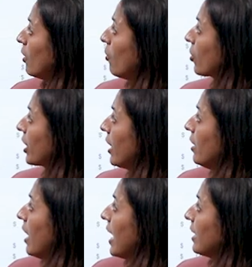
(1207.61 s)
Okay,
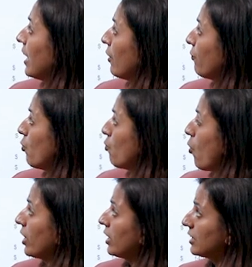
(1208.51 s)
and if you
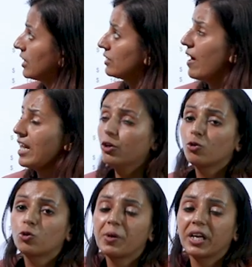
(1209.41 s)
want this value
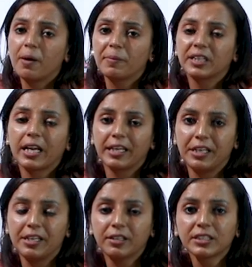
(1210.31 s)
to be coming
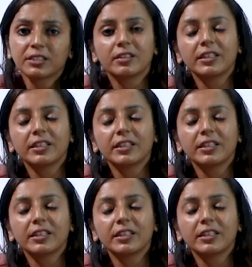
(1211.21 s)
in years,